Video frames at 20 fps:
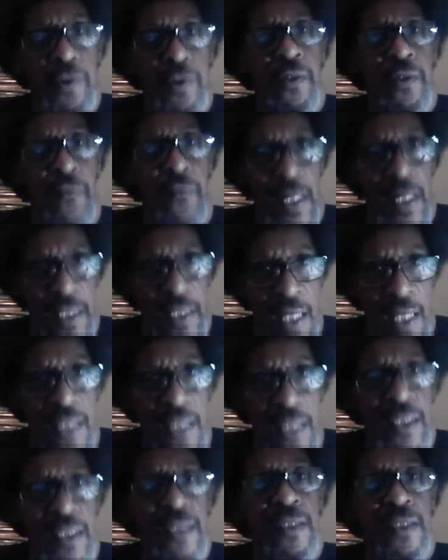the
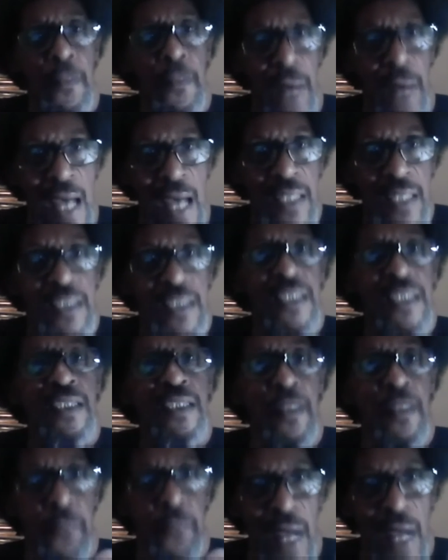regulations, the policies, the
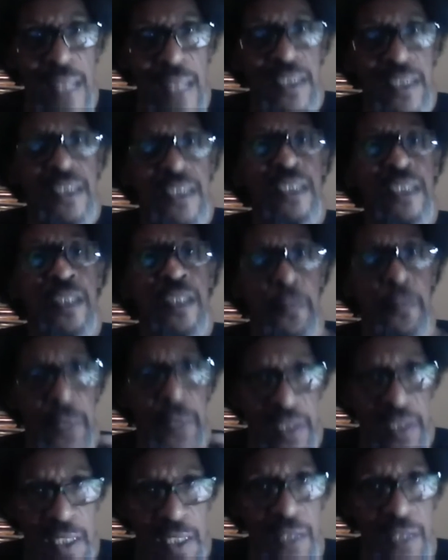practices, the
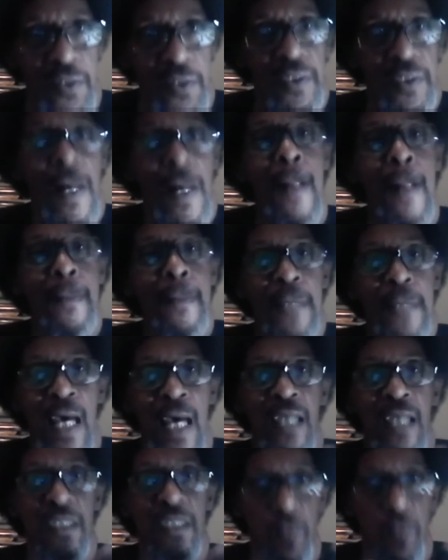procedures that
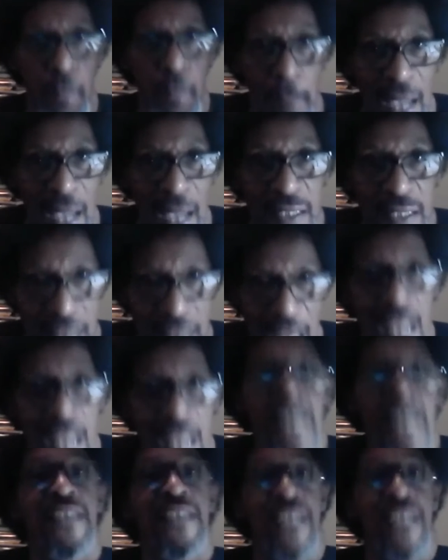
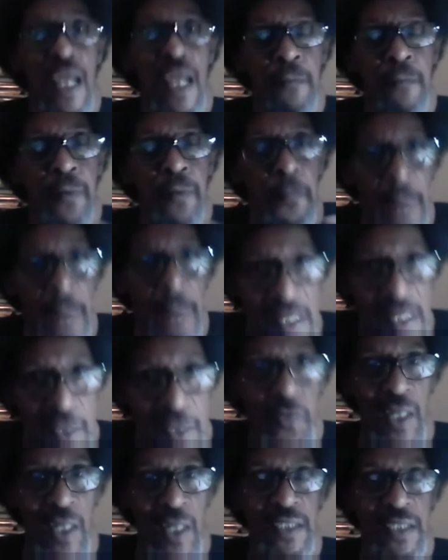maintains and
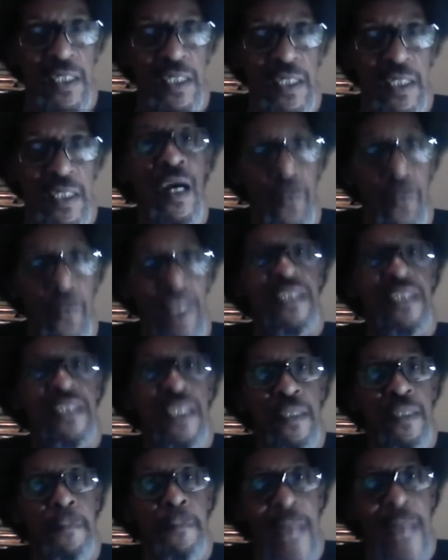perpetuates
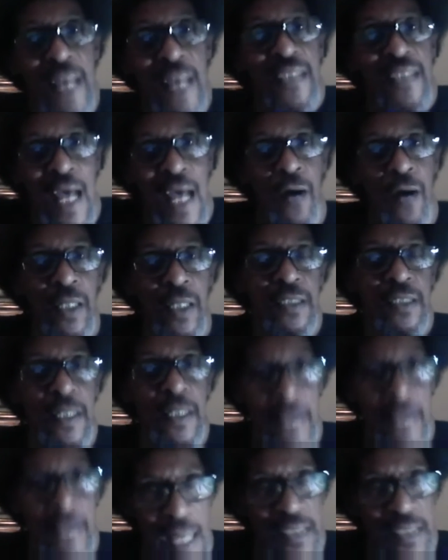racism. That's how
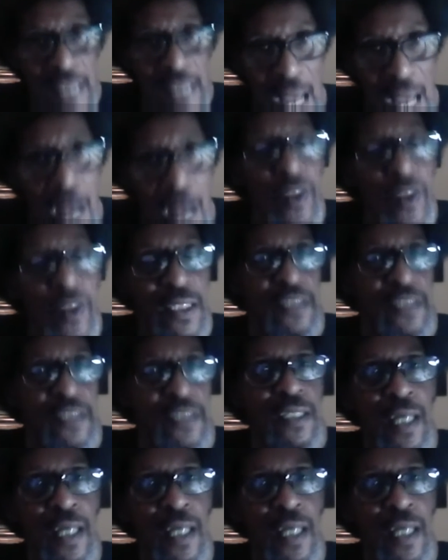it's